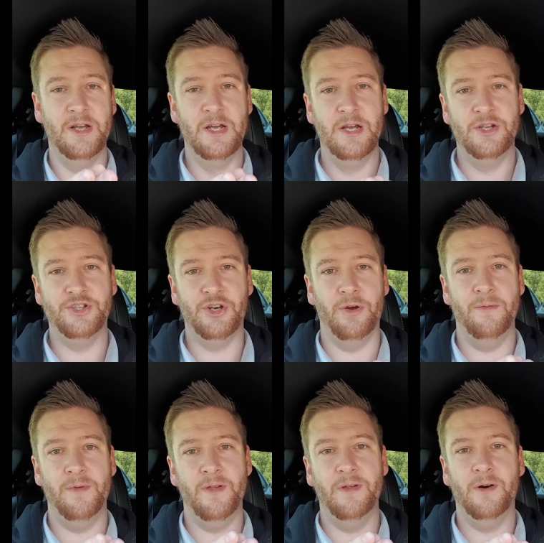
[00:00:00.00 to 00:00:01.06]
So
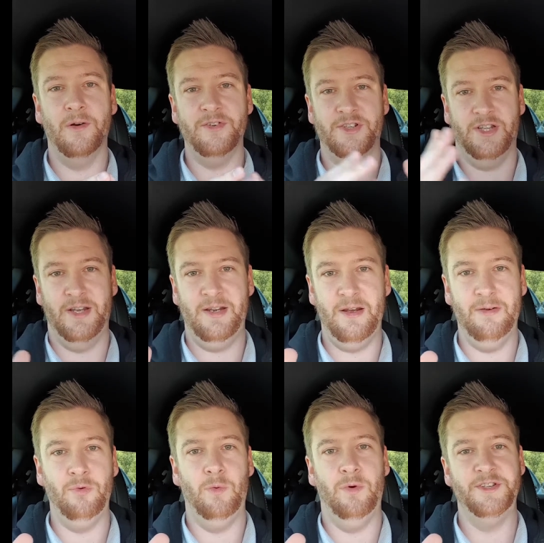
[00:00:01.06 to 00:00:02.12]
obviously,
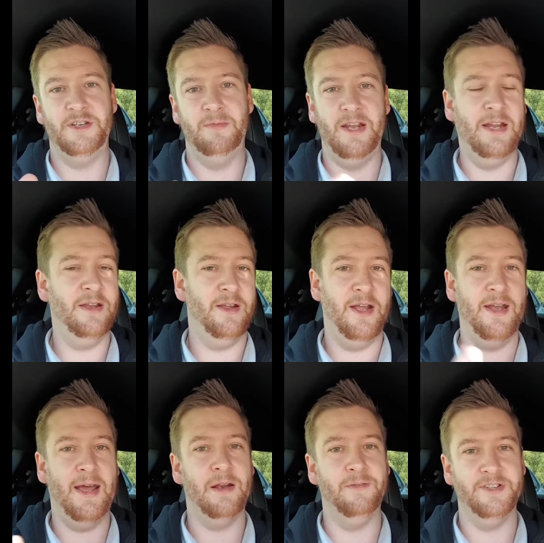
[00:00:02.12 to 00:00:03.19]
everyone wants to be in and
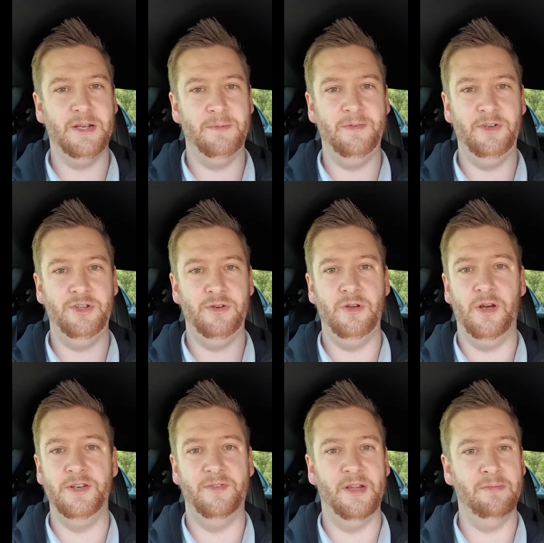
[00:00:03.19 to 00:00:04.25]
out of a subdivision, a
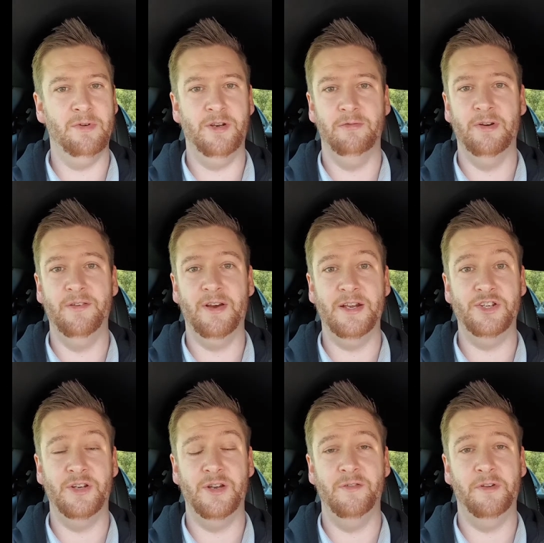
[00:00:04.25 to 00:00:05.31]
development, a
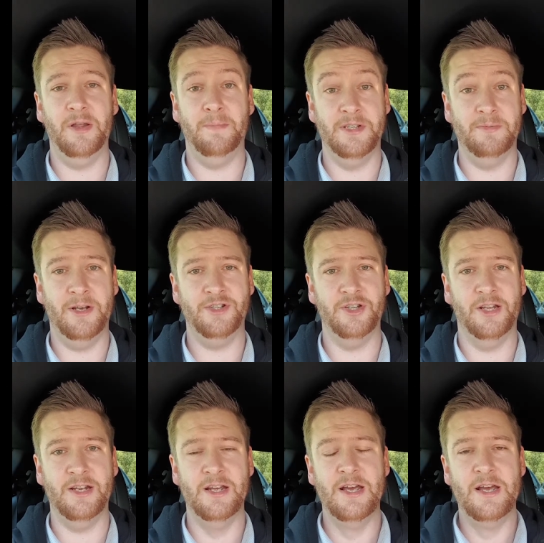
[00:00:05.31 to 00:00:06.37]
renovation, and a flip
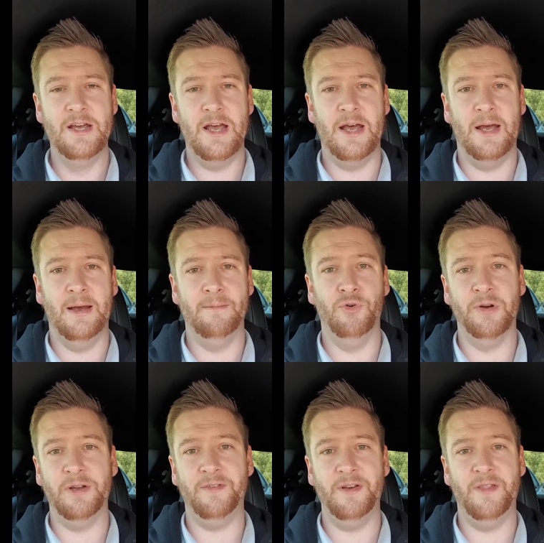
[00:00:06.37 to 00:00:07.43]
especially, or
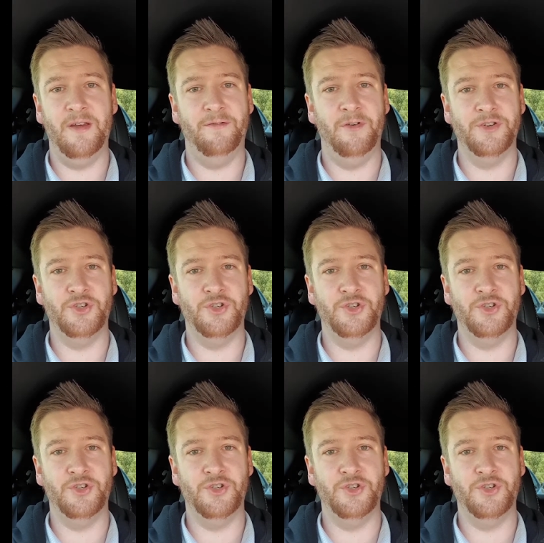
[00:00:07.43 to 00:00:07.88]
even their first